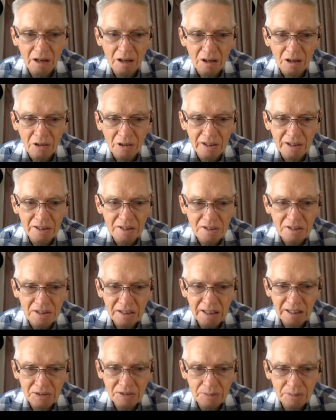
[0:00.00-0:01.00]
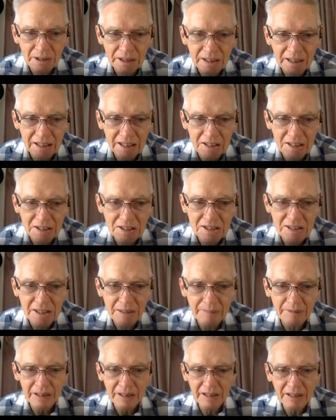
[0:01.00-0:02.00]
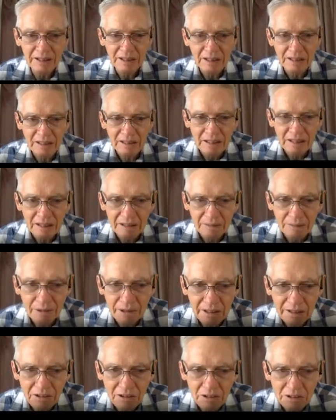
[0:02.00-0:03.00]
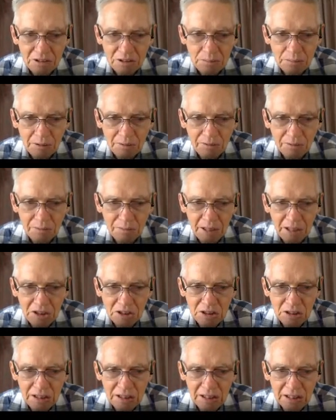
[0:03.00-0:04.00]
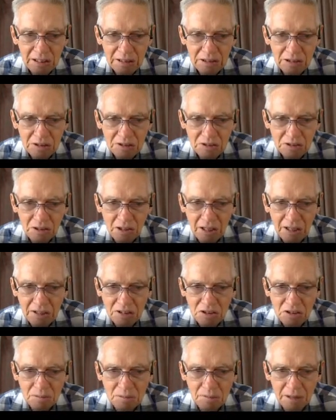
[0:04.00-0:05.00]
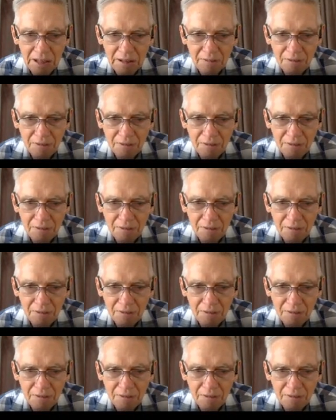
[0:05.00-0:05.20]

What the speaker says: Well, here's the next one. Here's something we got some information. He decides to make